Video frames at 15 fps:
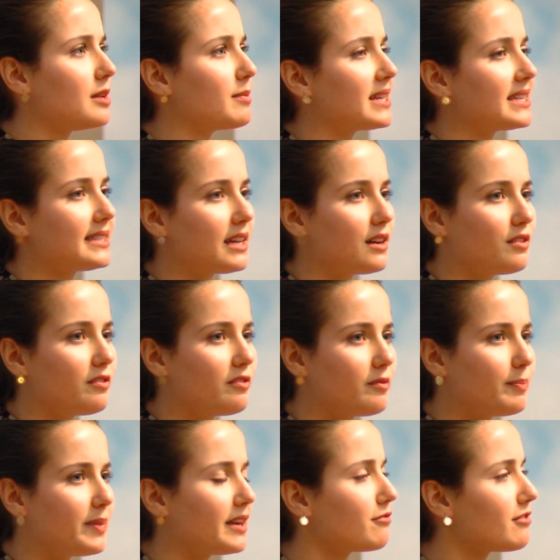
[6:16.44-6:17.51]
myself,
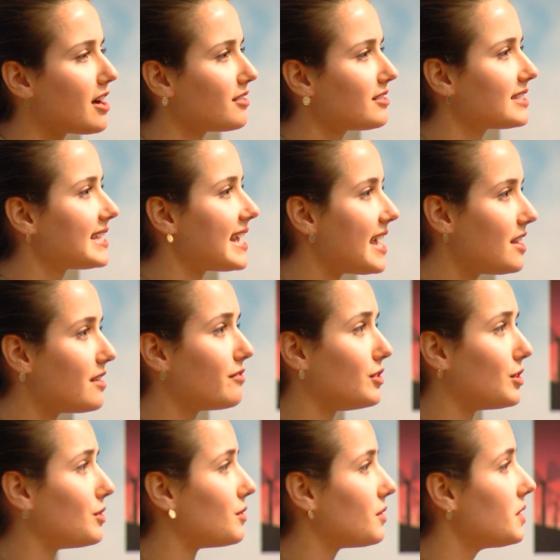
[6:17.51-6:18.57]
but around 10 of
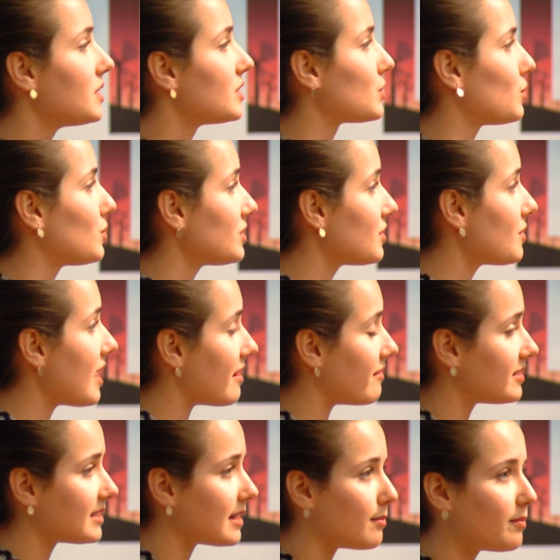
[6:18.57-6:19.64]
you to also have
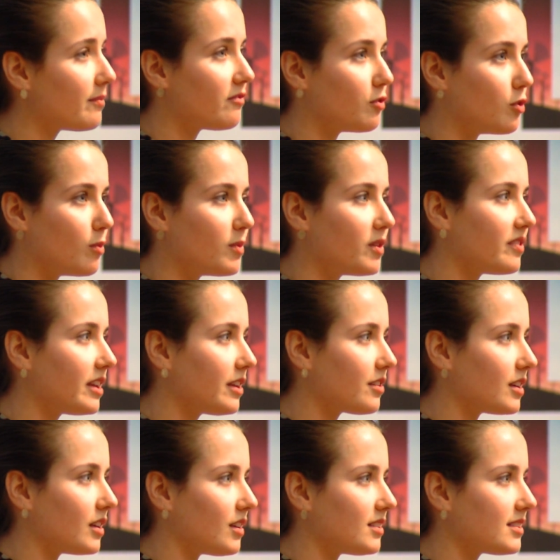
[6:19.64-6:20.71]
some form of hearing
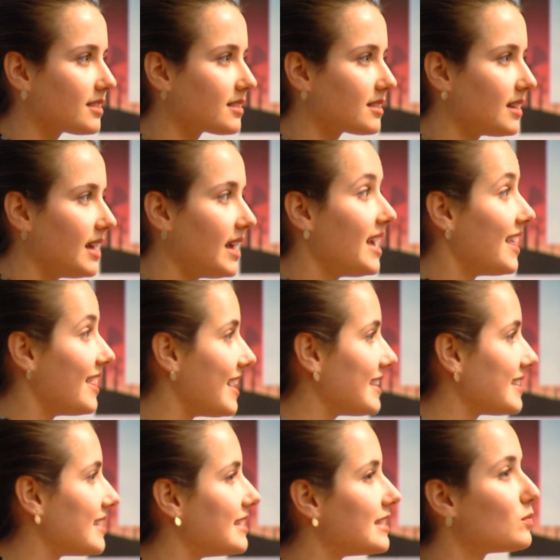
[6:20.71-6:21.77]
loss. That
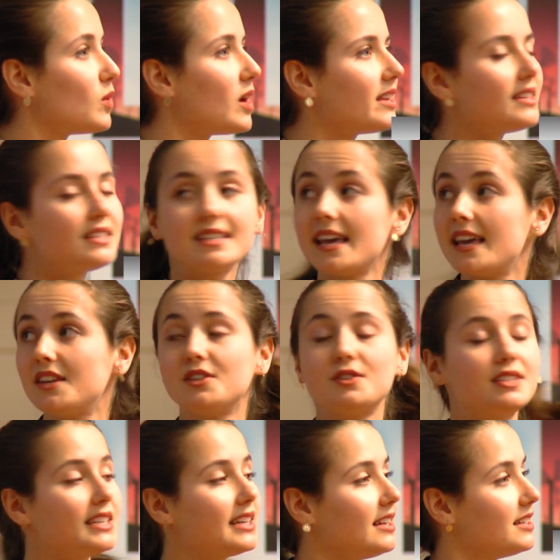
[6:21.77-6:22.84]
is, 1 in 10 New
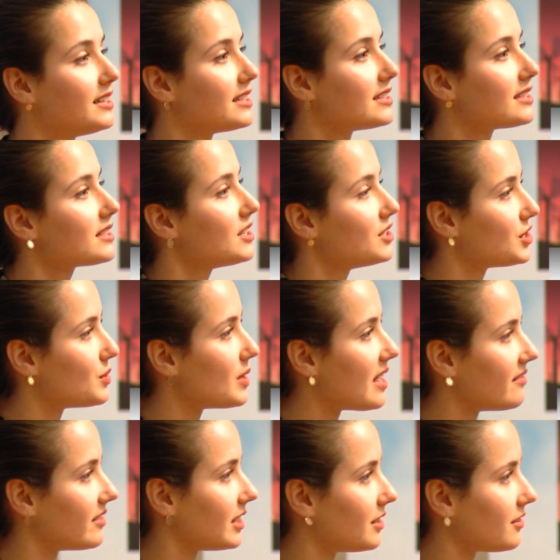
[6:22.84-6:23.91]
Zealanders do
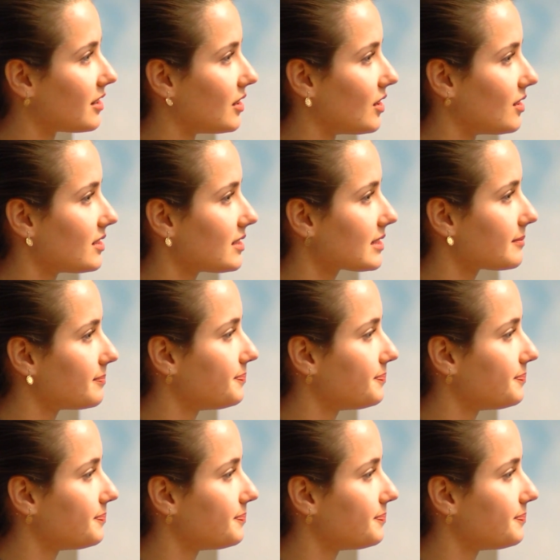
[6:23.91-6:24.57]
have a hearing loss.